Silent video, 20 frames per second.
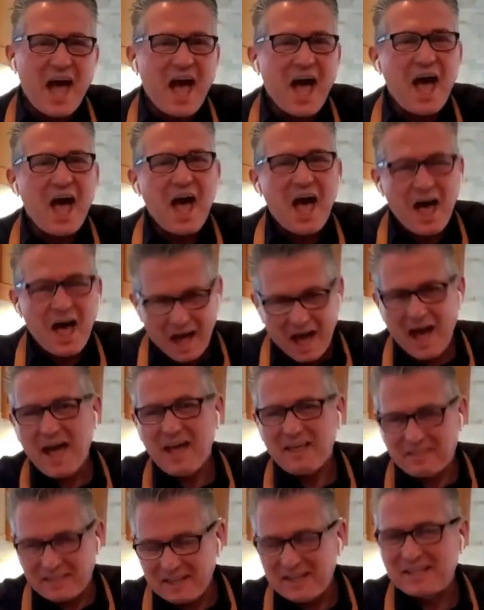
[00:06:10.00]
Yeah,
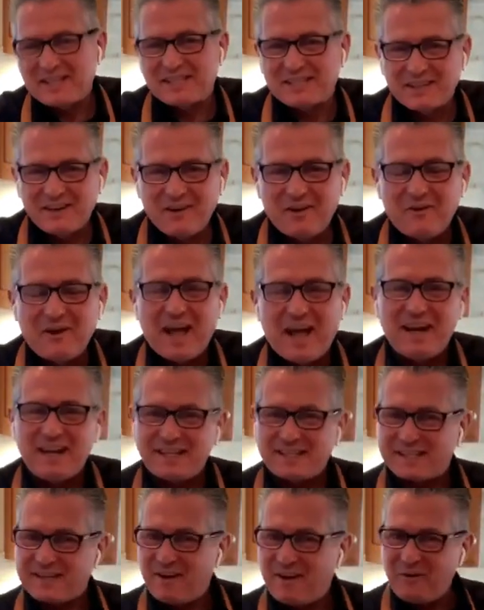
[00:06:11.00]
I think so. And
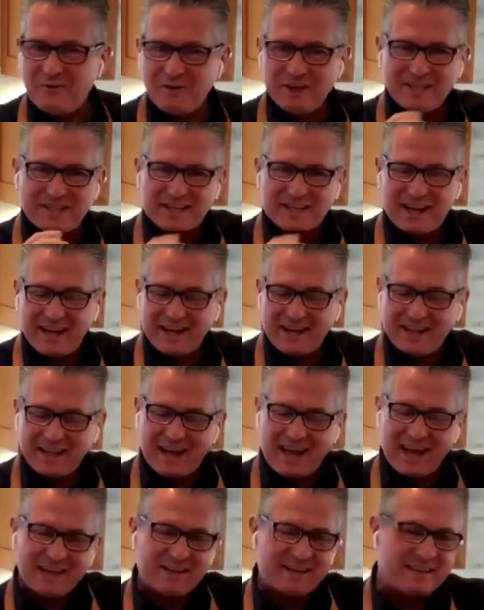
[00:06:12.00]
it's always kind of
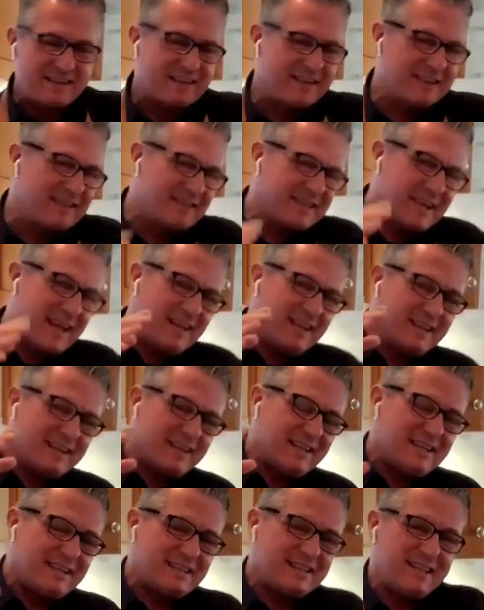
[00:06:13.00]
that
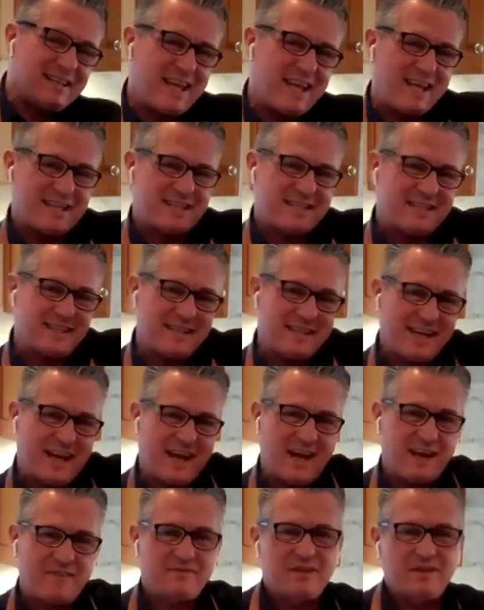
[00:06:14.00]
delicate dance that you
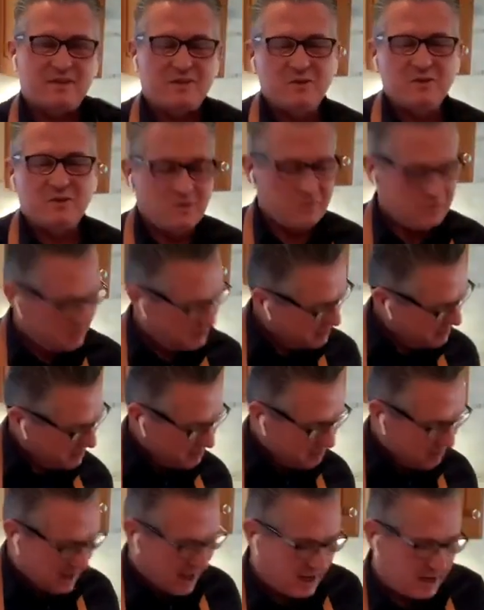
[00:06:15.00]
have to do
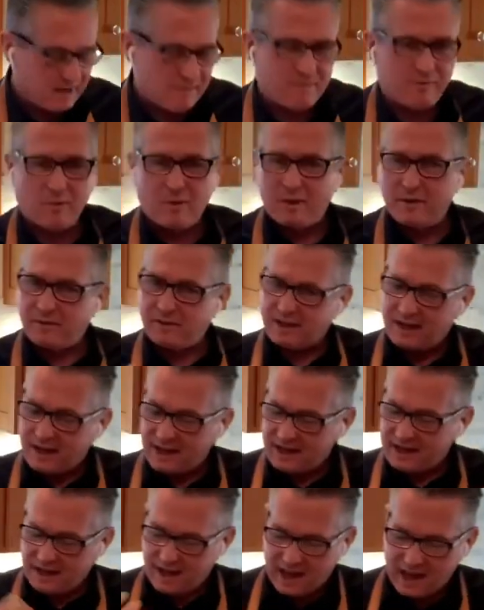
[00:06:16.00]
back and forth. And
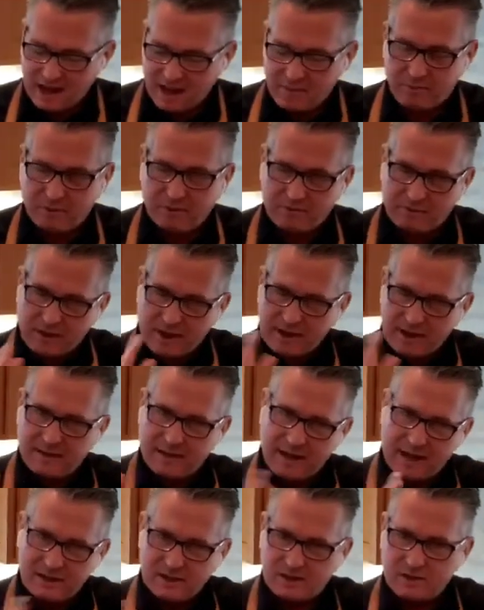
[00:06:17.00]
I provide
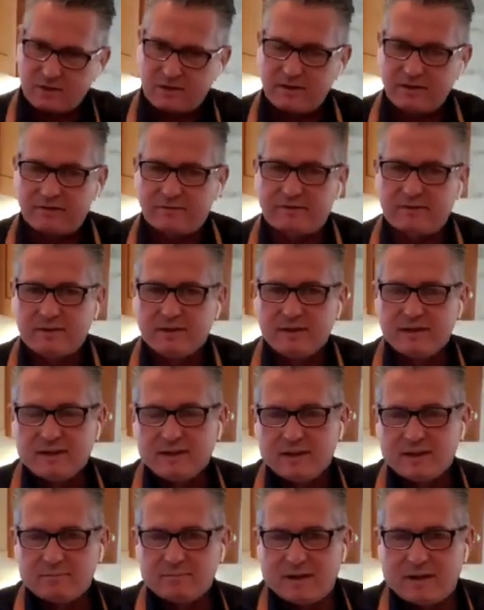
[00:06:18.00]
that sort of
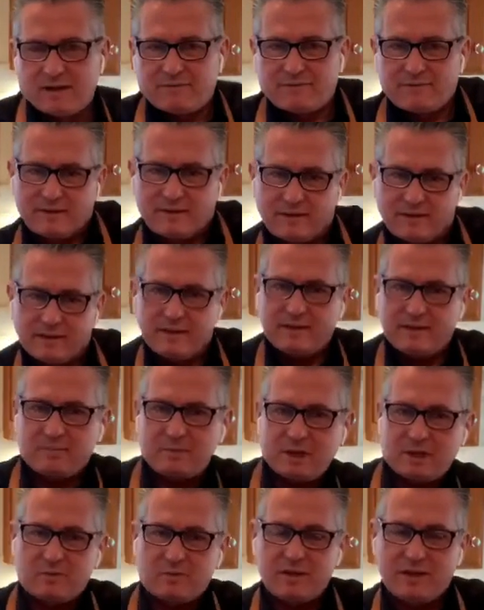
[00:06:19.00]
buffer in
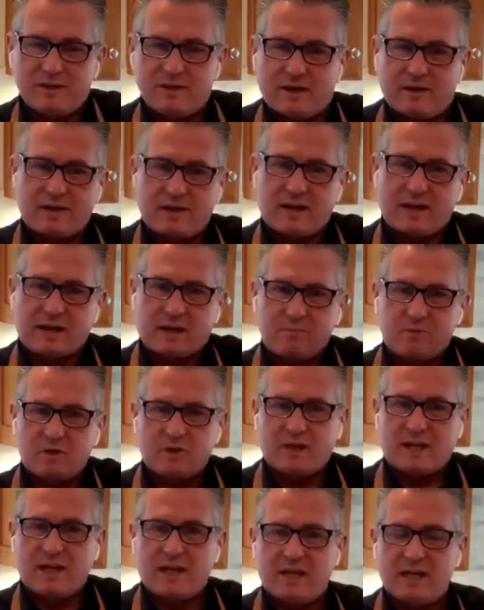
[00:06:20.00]
between there, and I
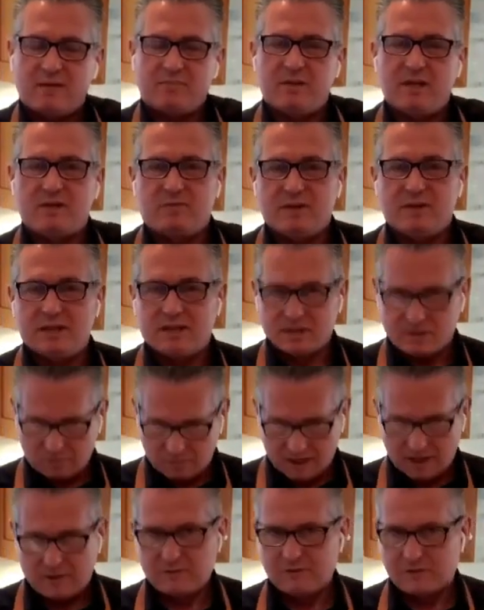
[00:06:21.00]
communicate in between as
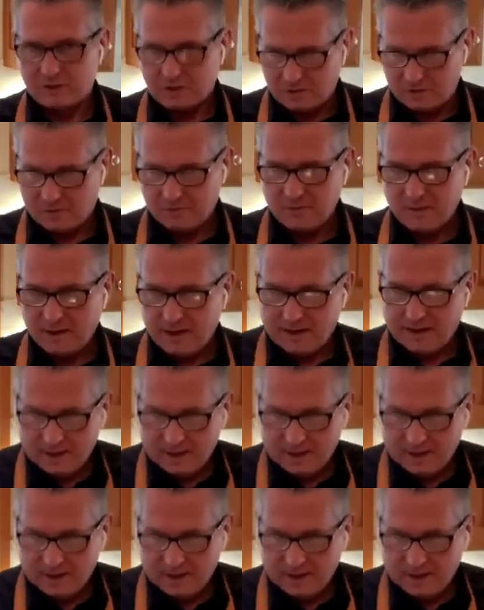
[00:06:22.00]
well. So